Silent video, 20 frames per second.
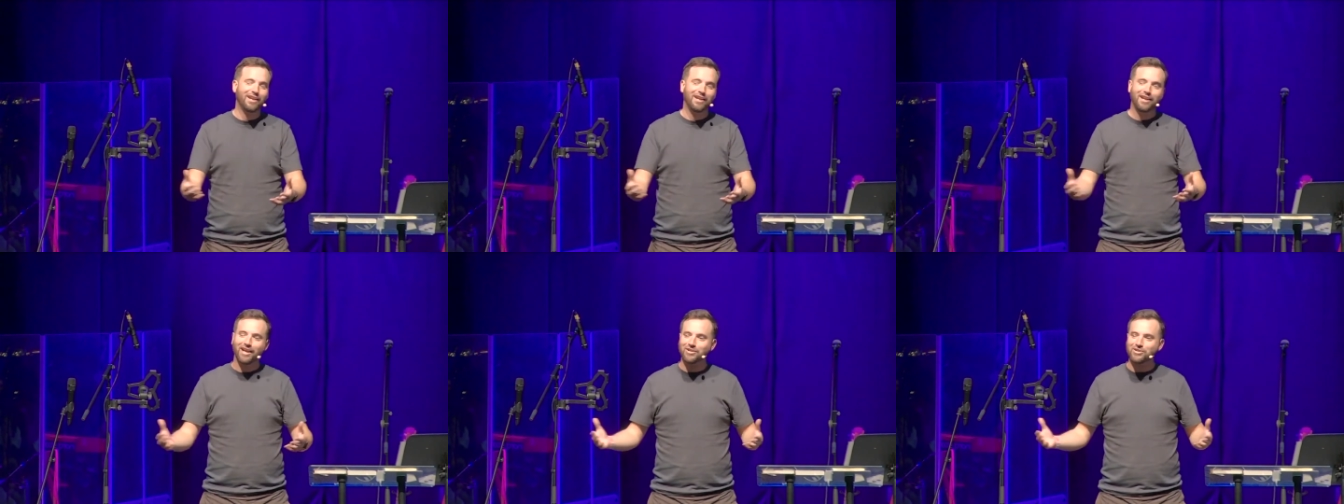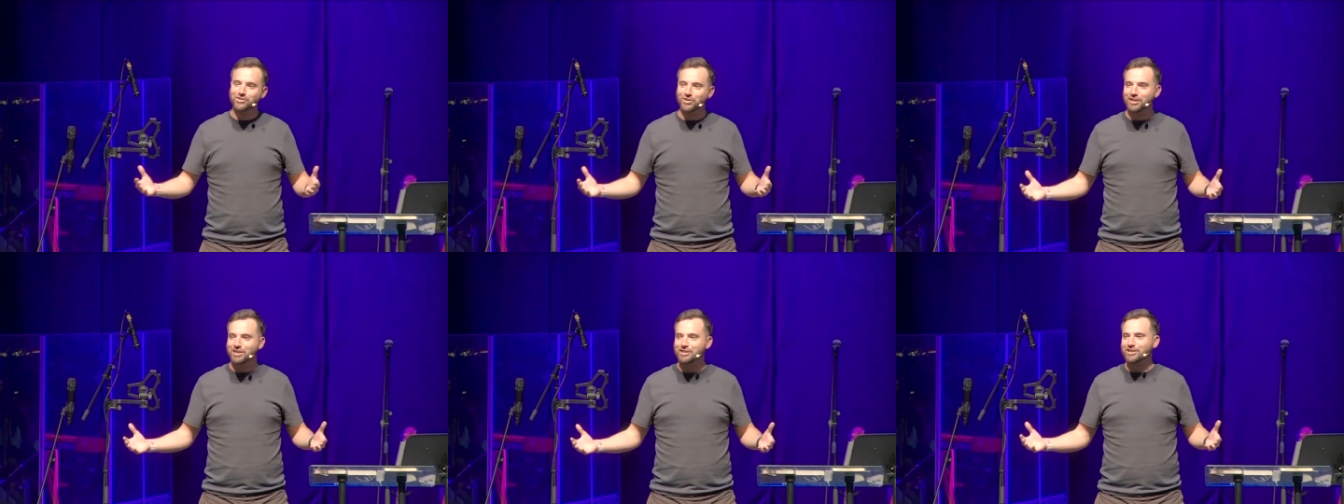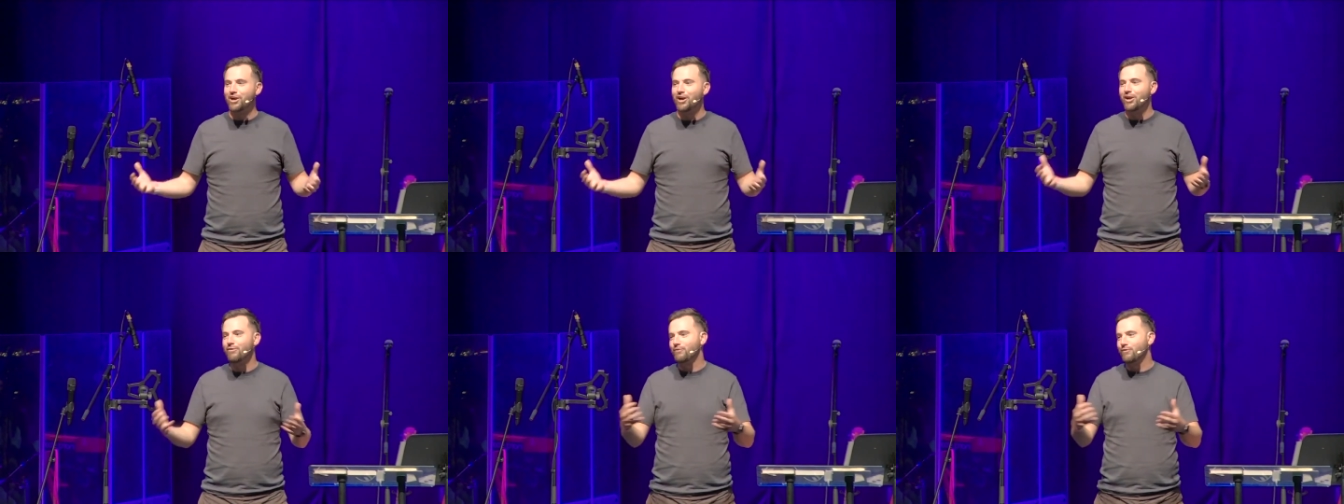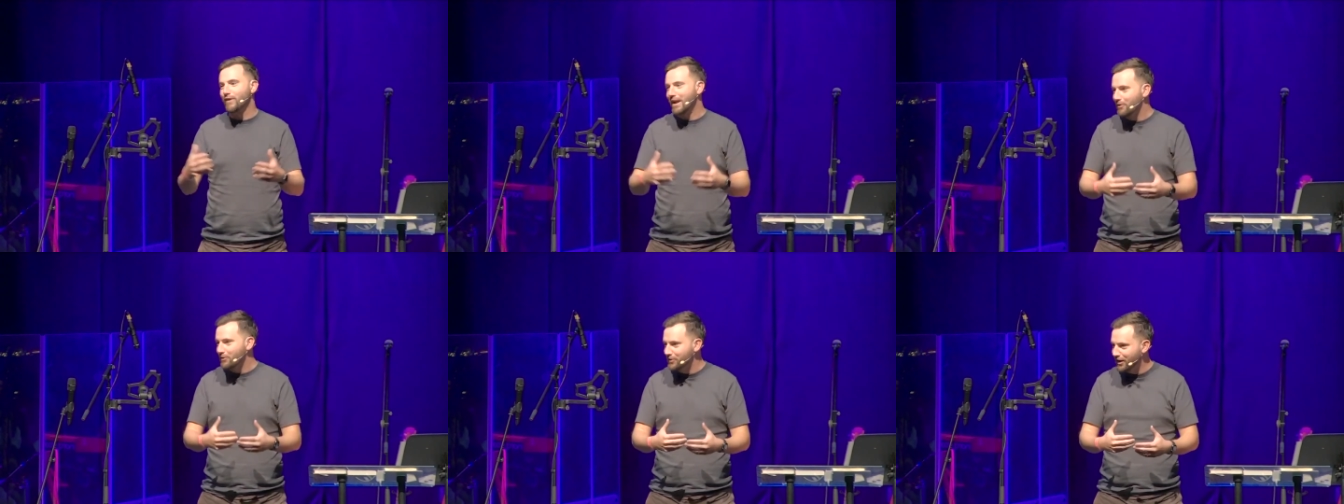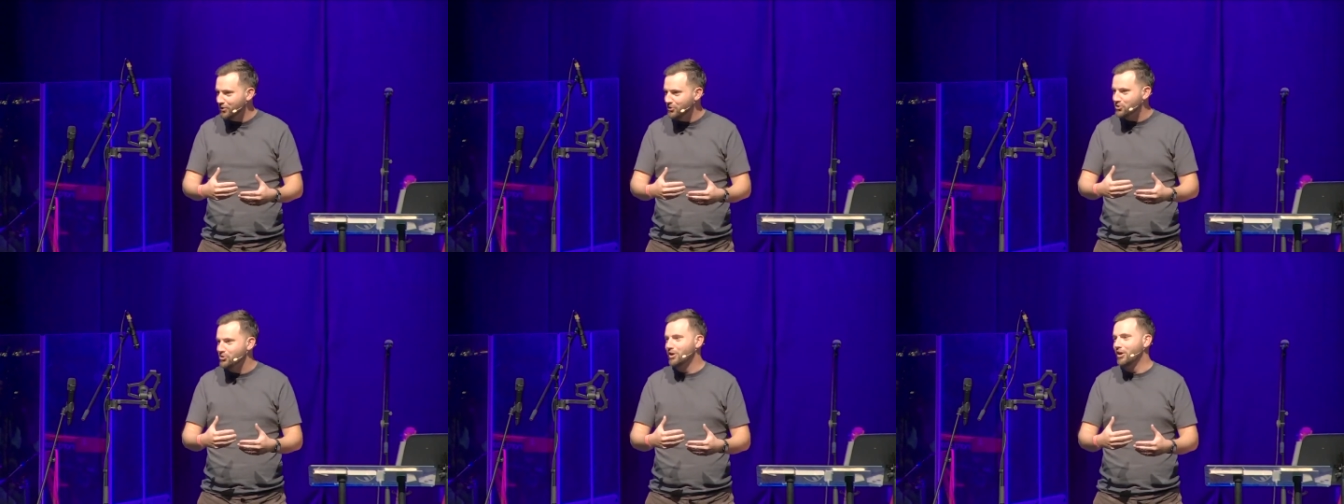And so this guy found
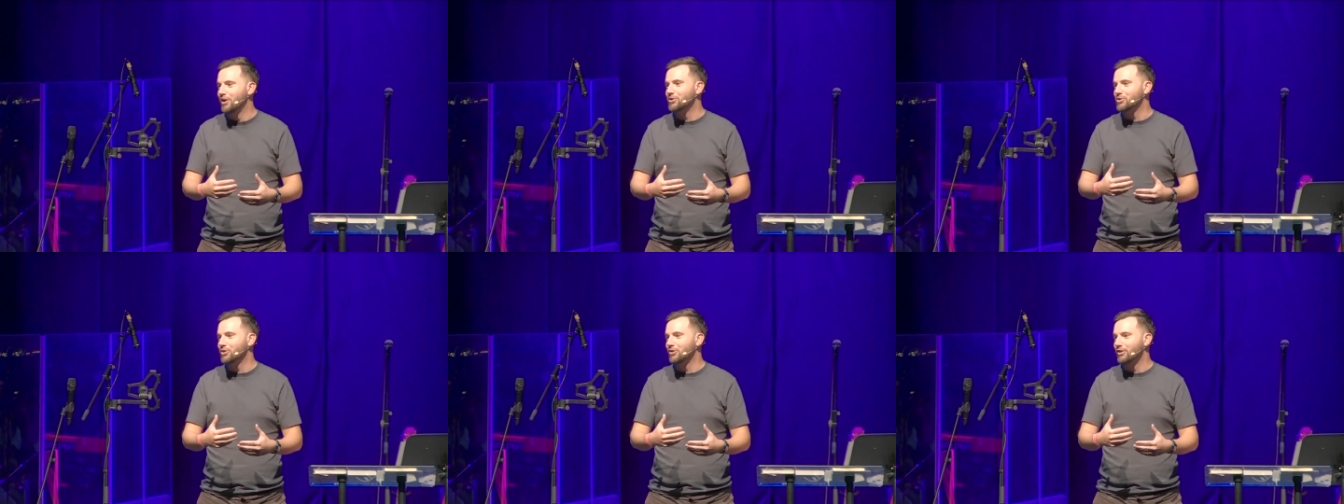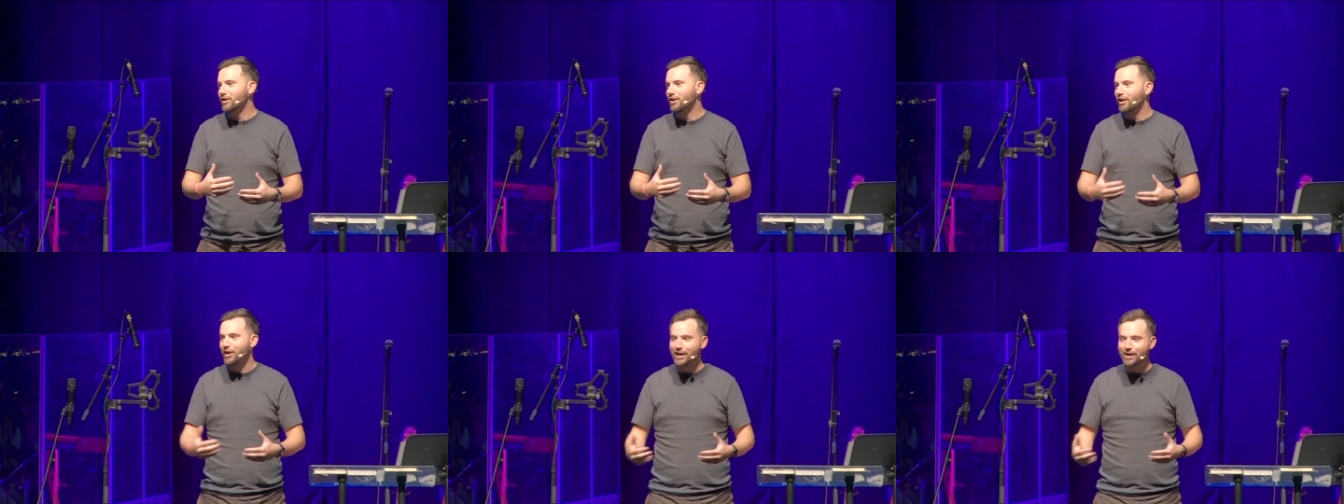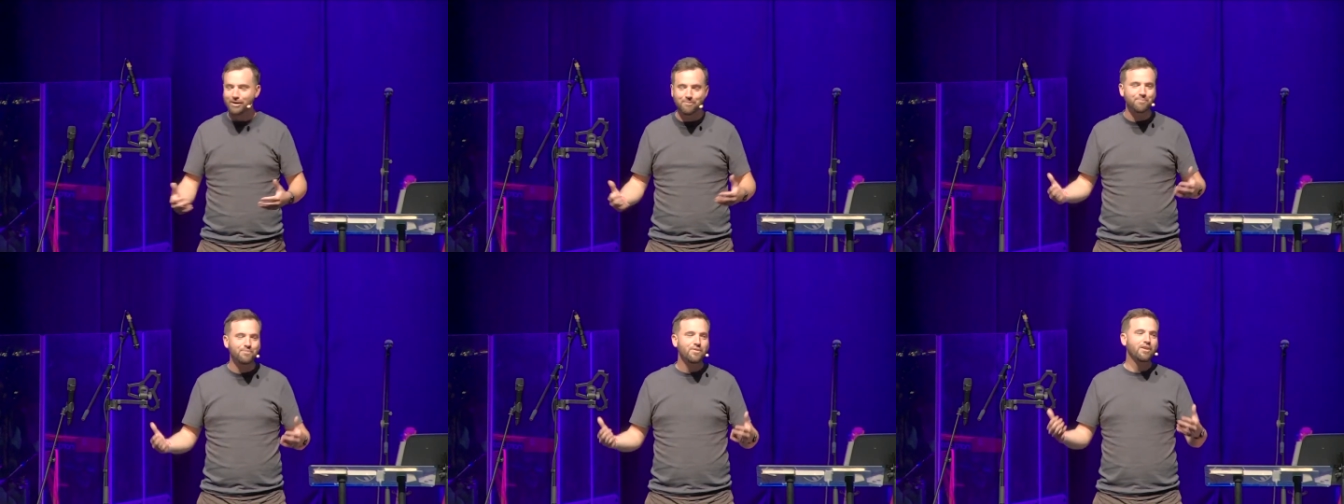our church online,